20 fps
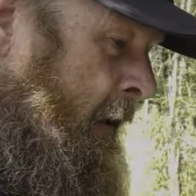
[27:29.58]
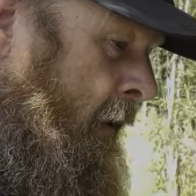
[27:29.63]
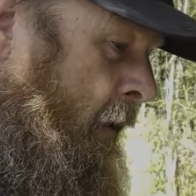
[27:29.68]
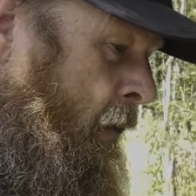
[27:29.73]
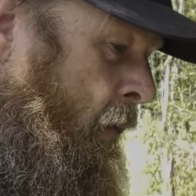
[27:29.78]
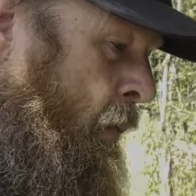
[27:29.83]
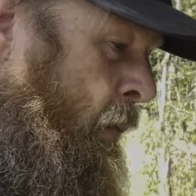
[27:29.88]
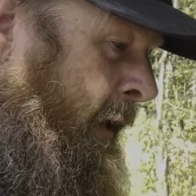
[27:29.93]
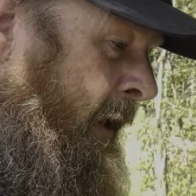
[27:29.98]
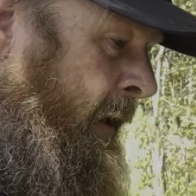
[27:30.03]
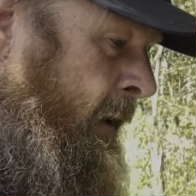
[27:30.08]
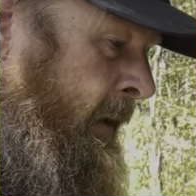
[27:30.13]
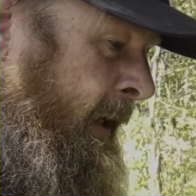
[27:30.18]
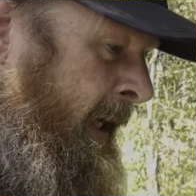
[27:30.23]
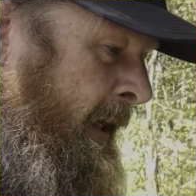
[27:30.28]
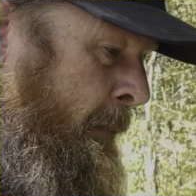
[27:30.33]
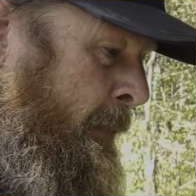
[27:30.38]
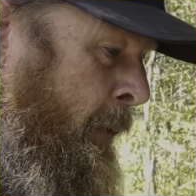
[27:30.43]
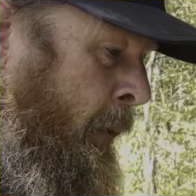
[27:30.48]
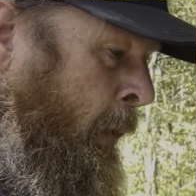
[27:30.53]
we are
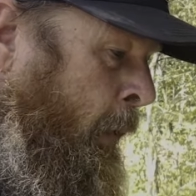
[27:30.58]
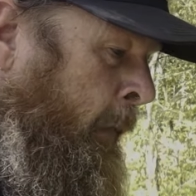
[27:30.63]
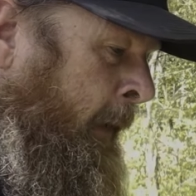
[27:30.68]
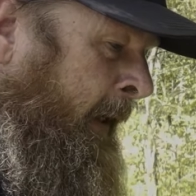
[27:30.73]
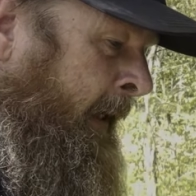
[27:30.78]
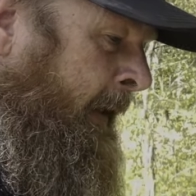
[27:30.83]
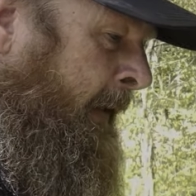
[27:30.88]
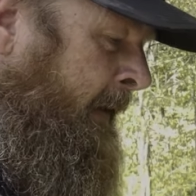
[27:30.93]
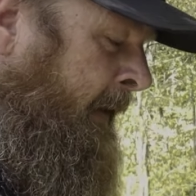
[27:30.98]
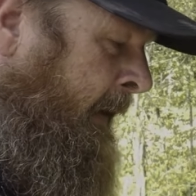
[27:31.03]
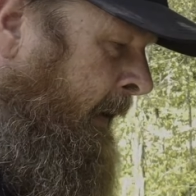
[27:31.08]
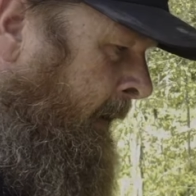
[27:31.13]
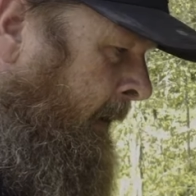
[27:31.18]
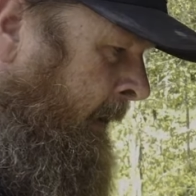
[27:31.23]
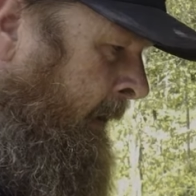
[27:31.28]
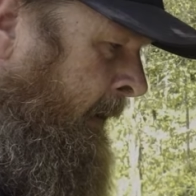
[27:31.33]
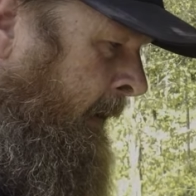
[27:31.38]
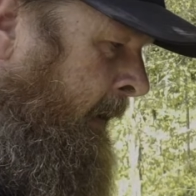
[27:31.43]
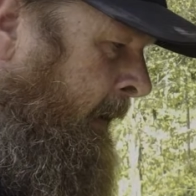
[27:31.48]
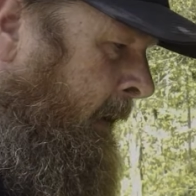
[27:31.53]
at a point
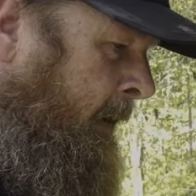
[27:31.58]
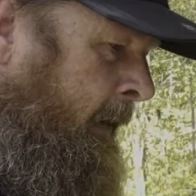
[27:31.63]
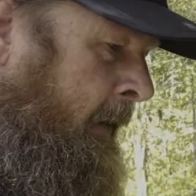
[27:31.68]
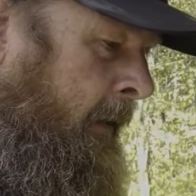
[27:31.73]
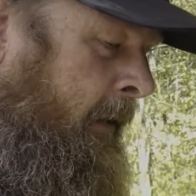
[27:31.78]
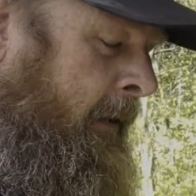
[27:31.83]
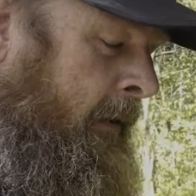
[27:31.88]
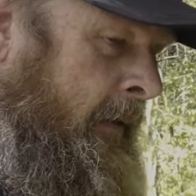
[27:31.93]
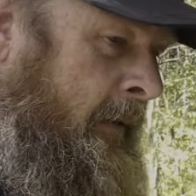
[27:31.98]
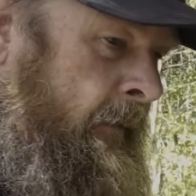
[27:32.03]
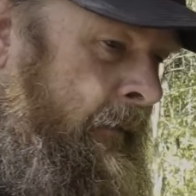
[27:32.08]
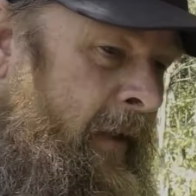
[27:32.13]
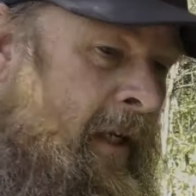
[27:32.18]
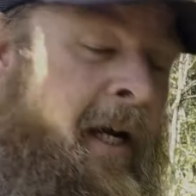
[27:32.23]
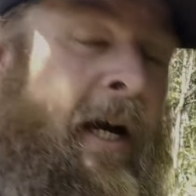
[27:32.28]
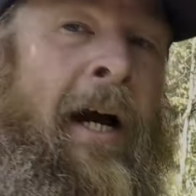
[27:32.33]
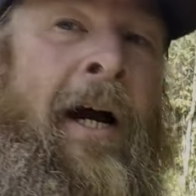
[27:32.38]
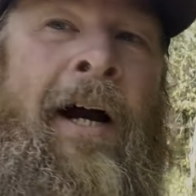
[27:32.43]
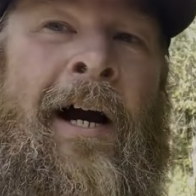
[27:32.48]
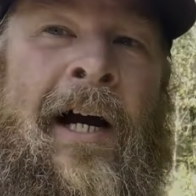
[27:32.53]
of,
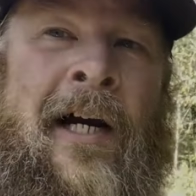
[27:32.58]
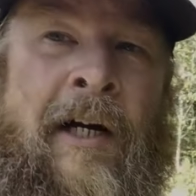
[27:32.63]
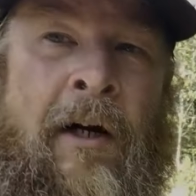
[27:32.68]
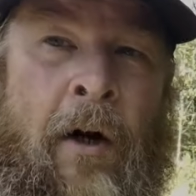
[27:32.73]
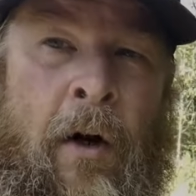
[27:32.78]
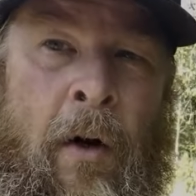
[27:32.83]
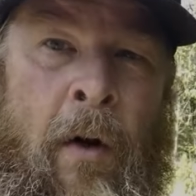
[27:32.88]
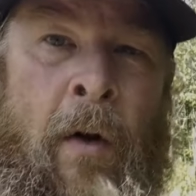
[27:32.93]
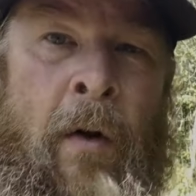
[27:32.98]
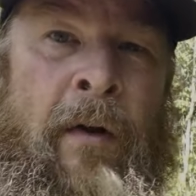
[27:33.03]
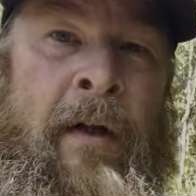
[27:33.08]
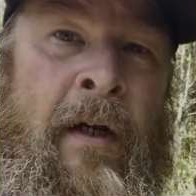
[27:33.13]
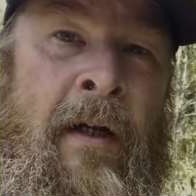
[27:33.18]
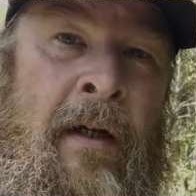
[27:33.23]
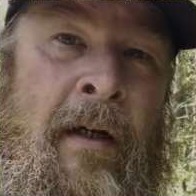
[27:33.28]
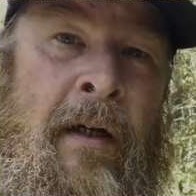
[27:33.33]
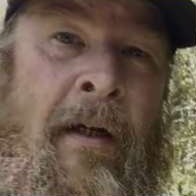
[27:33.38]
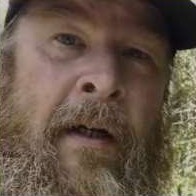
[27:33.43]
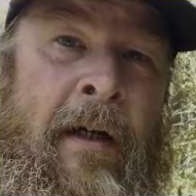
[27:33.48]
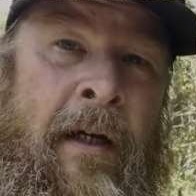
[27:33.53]
yeah, I called,
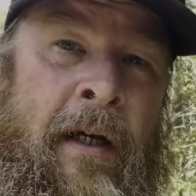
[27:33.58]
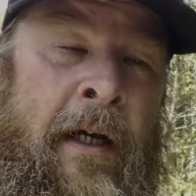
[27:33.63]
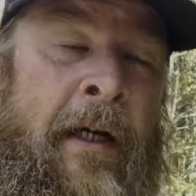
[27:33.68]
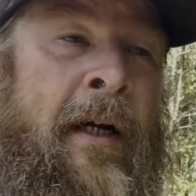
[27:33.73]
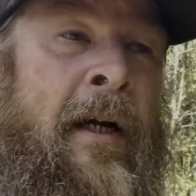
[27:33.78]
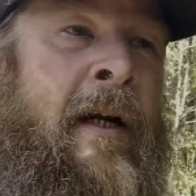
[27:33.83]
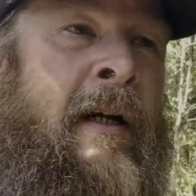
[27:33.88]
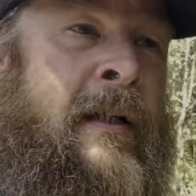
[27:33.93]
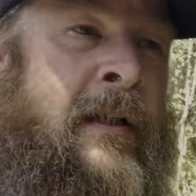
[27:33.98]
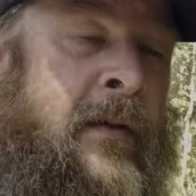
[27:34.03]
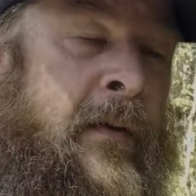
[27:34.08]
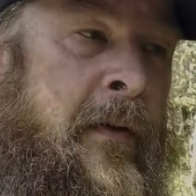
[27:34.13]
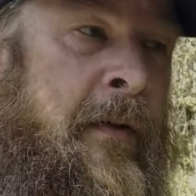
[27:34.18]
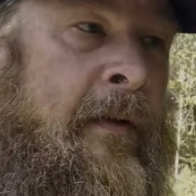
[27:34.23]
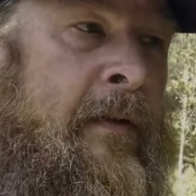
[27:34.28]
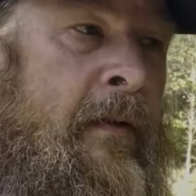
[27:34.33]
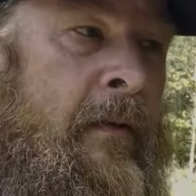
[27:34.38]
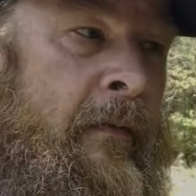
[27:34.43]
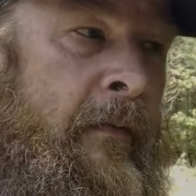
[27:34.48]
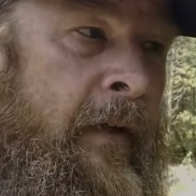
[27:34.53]
I got a soil
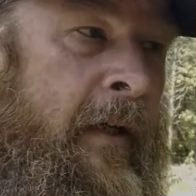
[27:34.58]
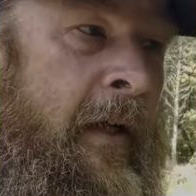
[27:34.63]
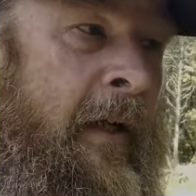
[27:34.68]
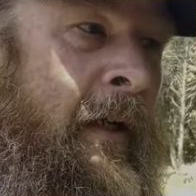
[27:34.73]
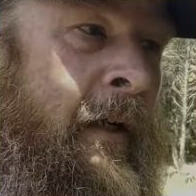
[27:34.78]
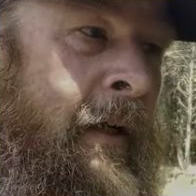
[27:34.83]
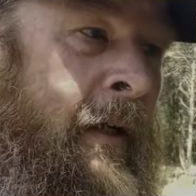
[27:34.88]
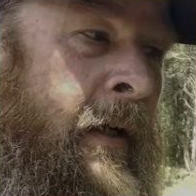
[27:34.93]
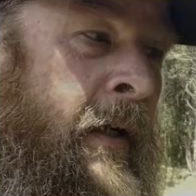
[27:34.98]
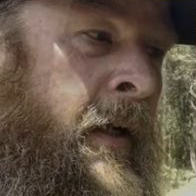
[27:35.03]
survey.